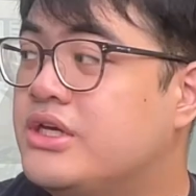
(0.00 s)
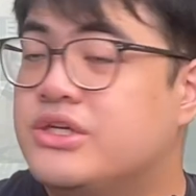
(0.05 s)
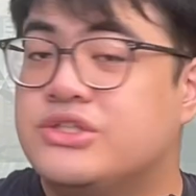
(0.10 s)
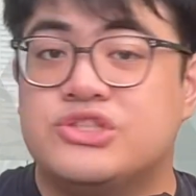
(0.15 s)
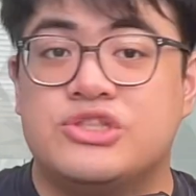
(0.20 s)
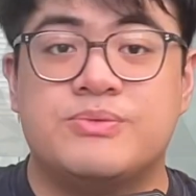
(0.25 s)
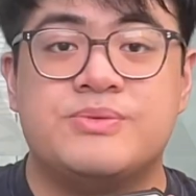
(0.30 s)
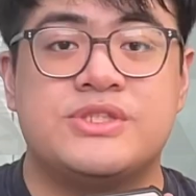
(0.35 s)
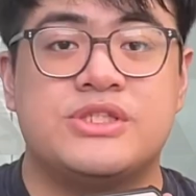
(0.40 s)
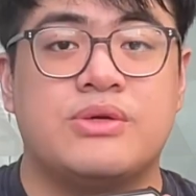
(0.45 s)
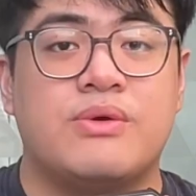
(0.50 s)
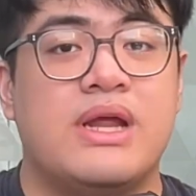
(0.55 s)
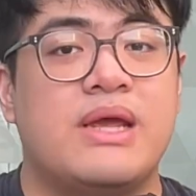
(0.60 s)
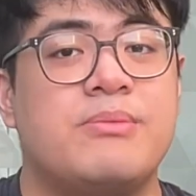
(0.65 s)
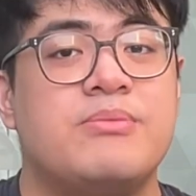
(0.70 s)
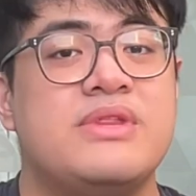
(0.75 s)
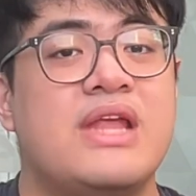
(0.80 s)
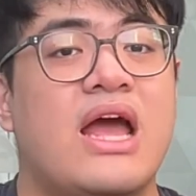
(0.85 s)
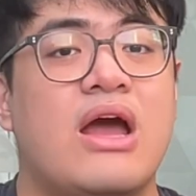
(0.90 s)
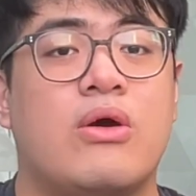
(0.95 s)

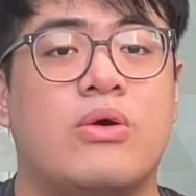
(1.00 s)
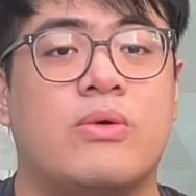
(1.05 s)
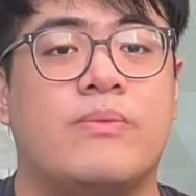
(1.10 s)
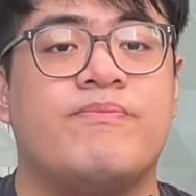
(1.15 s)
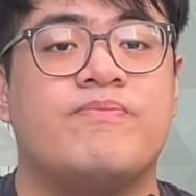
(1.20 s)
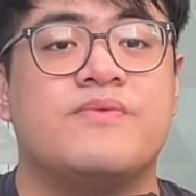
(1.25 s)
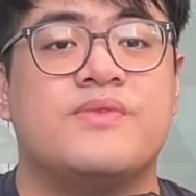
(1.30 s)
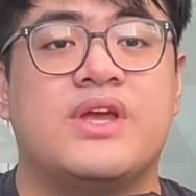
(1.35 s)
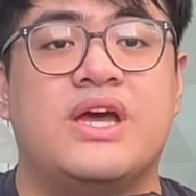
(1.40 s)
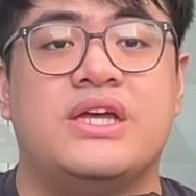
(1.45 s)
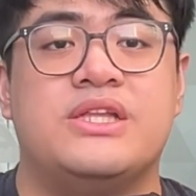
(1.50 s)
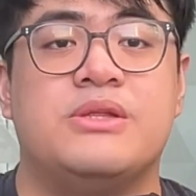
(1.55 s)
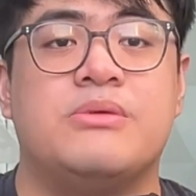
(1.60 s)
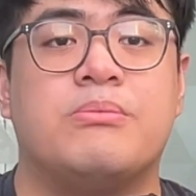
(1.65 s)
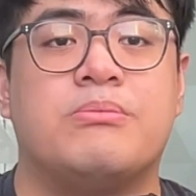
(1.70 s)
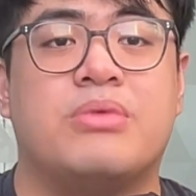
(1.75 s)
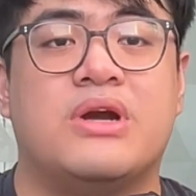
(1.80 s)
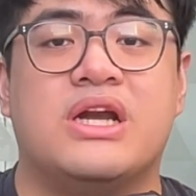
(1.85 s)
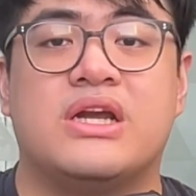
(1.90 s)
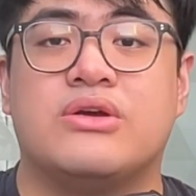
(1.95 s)
Subscribe now and
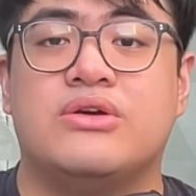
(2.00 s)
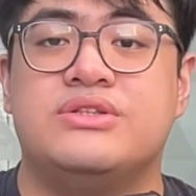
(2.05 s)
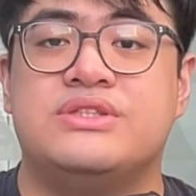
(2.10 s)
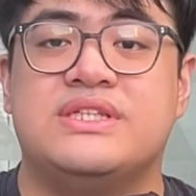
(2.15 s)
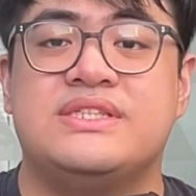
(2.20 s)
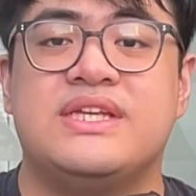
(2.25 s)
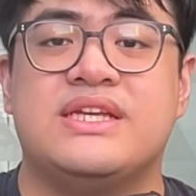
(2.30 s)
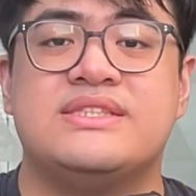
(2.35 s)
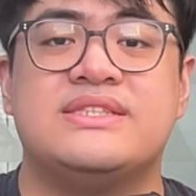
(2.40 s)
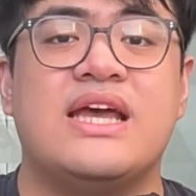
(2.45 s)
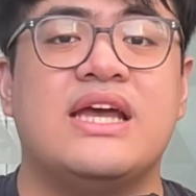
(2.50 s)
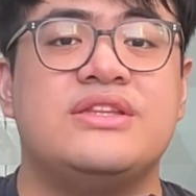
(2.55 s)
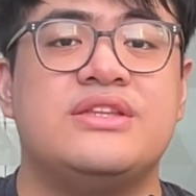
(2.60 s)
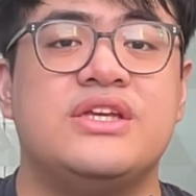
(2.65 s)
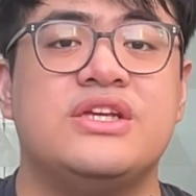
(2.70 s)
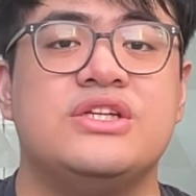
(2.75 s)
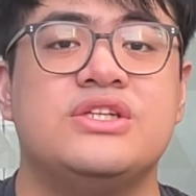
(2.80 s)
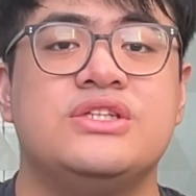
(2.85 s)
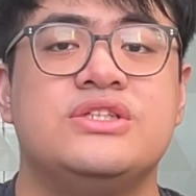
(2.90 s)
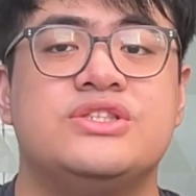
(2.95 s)
embark on this
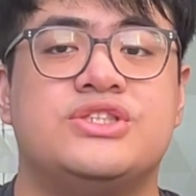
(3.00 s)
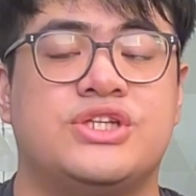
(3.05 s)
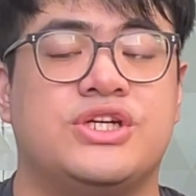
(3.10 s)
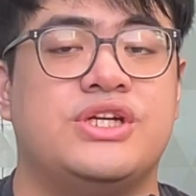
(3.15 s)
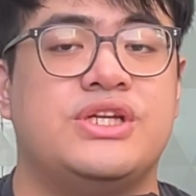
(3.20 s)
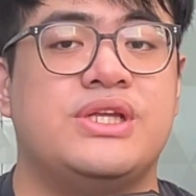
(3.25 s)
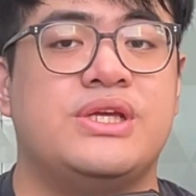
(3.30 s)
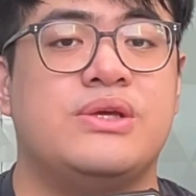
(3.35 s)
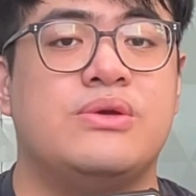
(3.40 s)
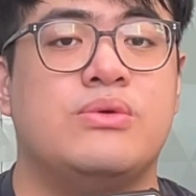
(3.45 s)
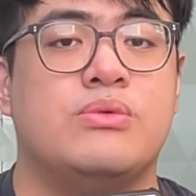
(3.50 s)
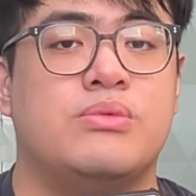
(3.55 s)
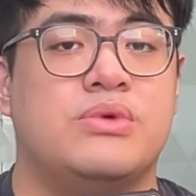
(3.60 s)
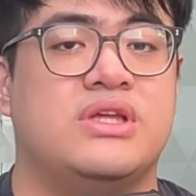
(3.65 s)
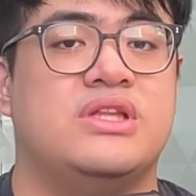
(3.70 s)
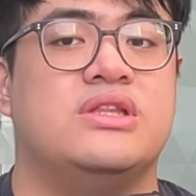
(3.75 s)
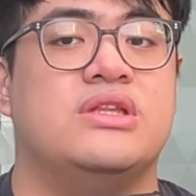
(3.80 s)
exciting journey with